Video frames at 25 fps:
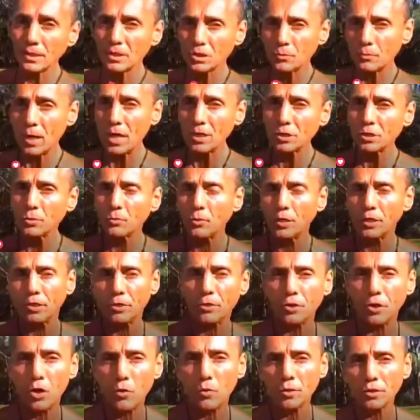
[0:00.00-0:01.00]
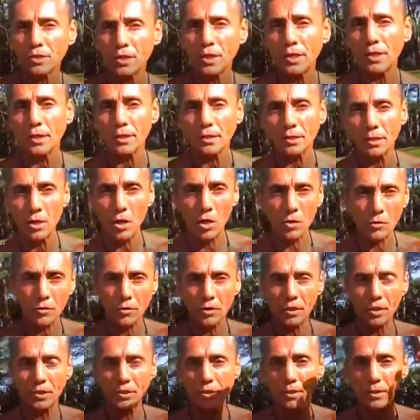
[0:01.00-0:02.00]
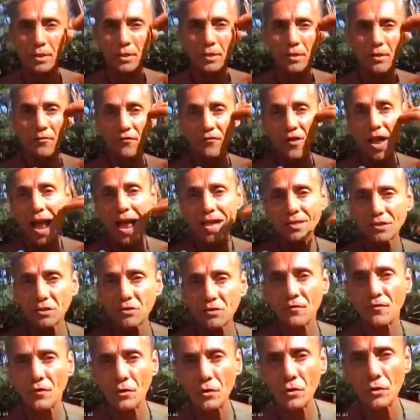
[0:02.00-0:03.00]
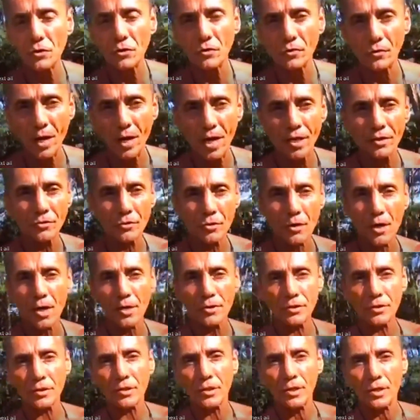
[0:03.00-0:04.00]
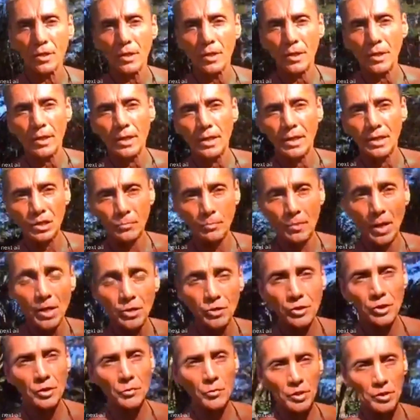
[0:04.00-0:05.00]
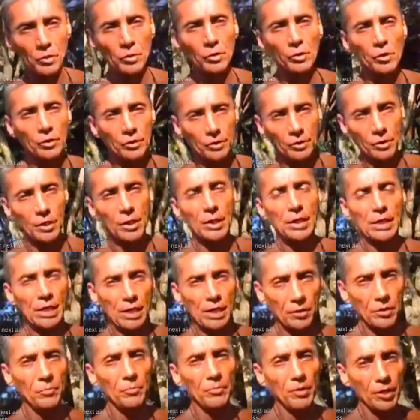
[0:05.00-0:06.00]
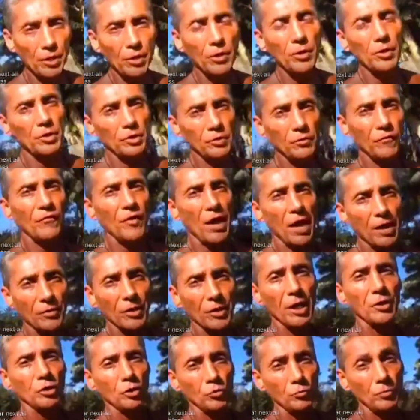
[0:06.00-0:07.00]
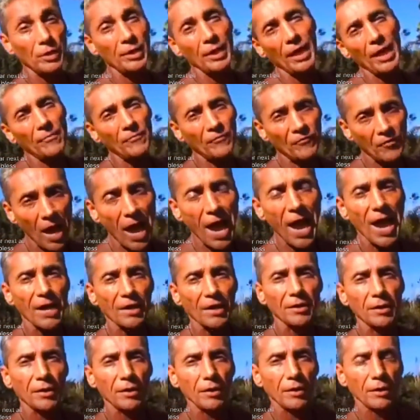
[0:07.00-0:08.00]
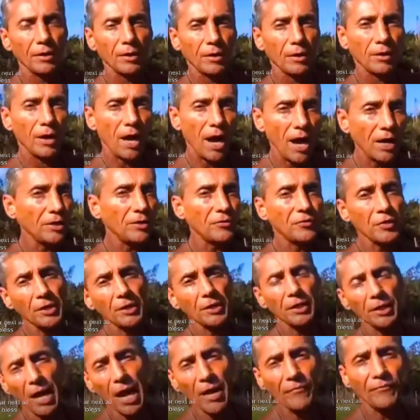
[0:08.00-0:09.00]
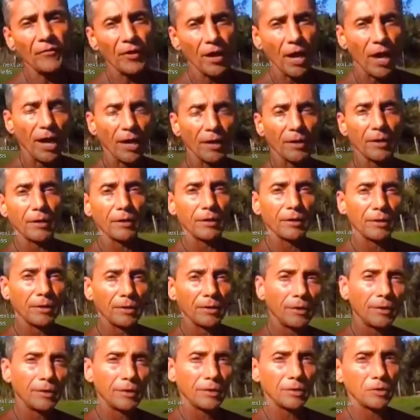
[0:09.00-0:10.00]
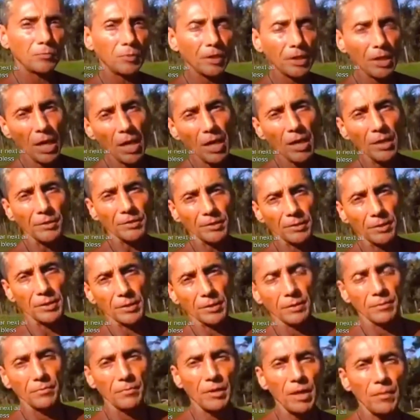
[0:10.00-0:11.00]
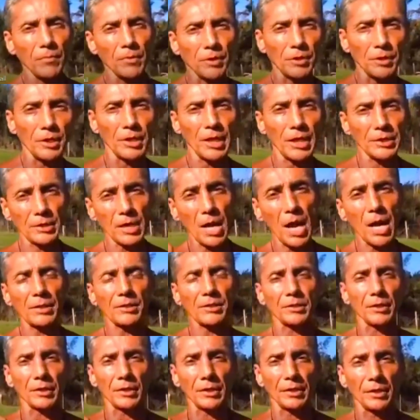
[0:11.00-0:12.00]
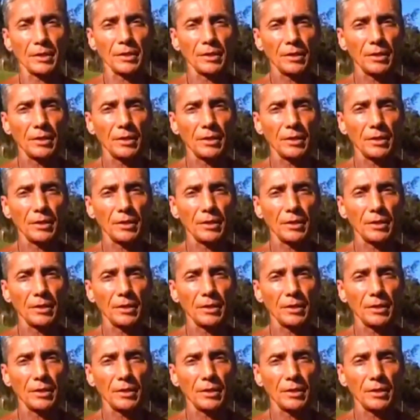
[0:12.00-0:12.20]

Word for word: Especially when you know what's in it. Go to these fast food restaurants, especially when you look in the mirror and you found out you became fat. How do you think he got fat? It's because, remember, you got toxic.